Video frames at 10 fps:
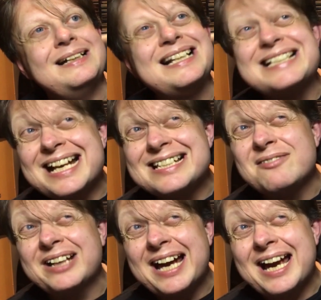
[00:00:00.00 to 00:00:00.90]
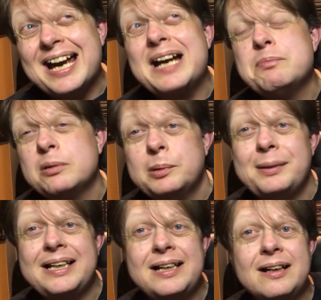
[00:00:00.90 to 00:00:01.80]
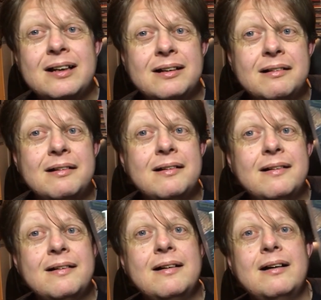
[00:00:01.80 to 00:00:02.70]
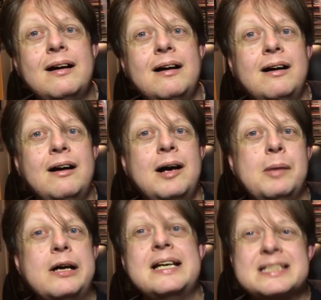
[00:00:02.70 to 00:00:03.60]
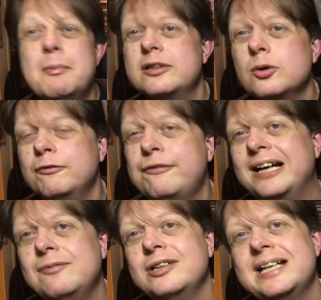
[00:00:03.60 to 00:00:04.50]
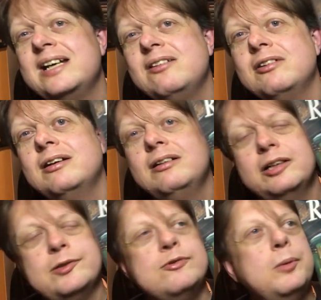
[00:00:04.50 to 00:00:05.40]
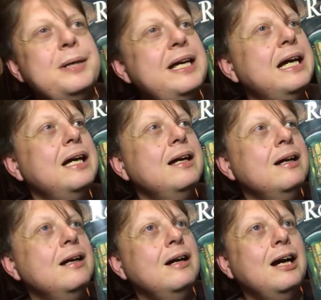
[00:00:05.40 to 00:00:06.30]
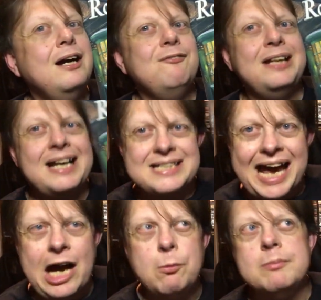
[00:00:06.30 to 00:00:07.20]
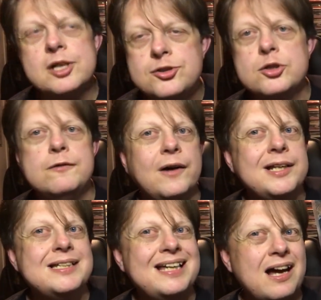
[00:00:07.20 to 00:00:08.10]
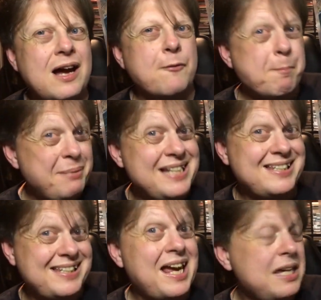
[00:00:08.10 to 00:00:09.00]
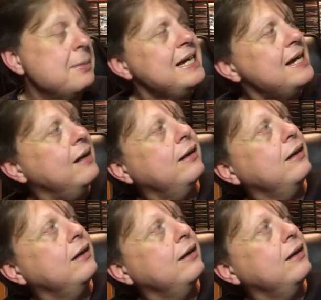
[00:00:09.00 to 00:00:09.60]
Intensive Care, probably. It's my sort of favourite era of Robbie. The later albums I do find are a bit samey,